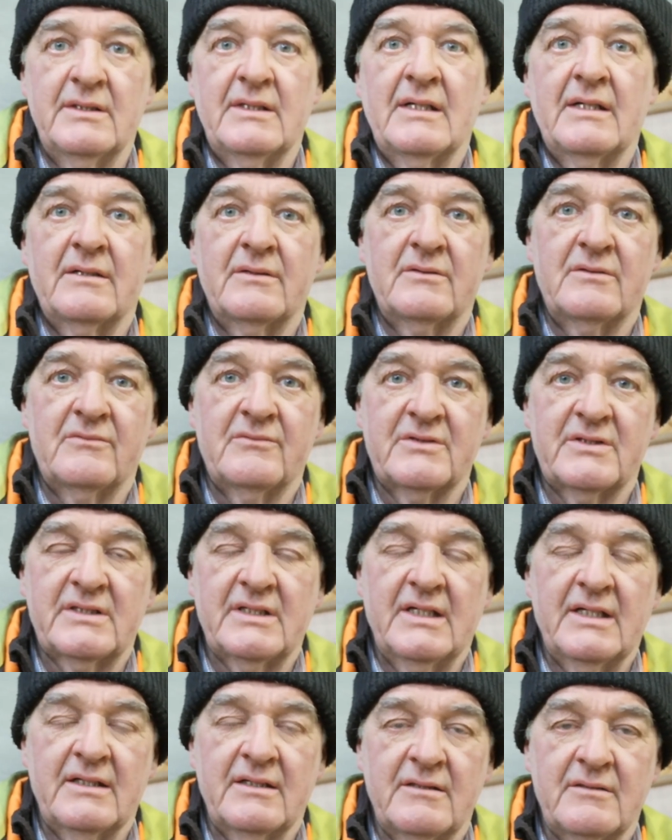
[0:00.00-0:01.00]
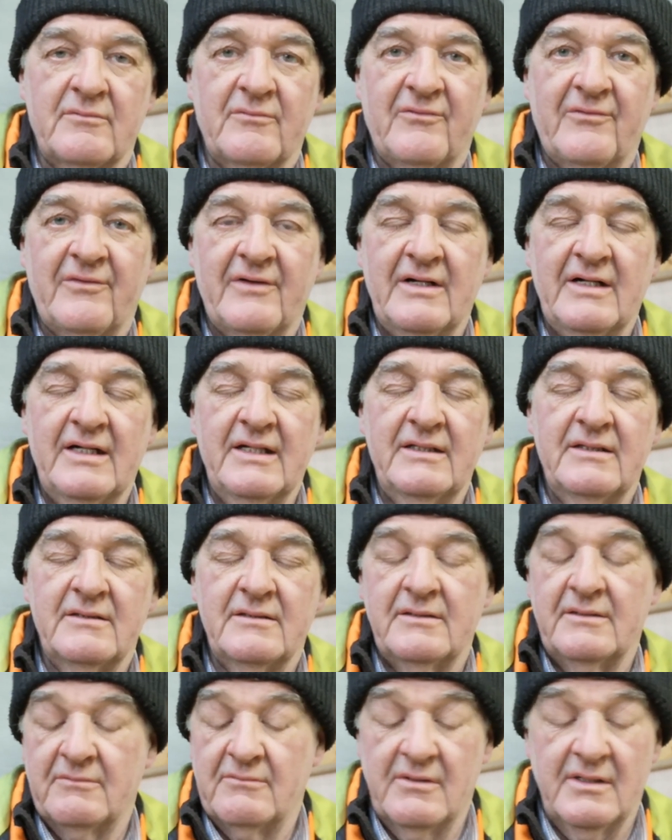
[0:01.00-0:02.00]
the Land Rover started up fine
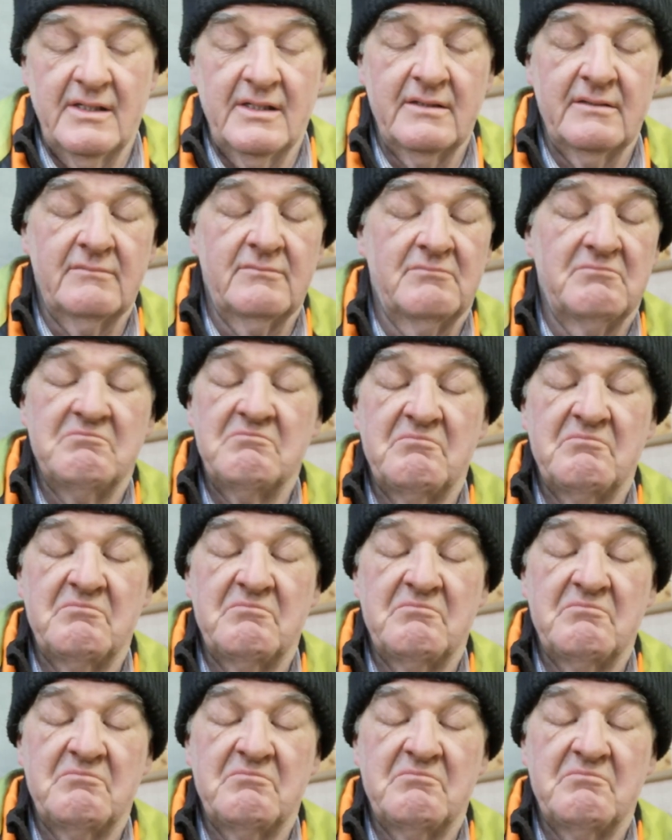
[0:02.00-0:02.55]
and it ran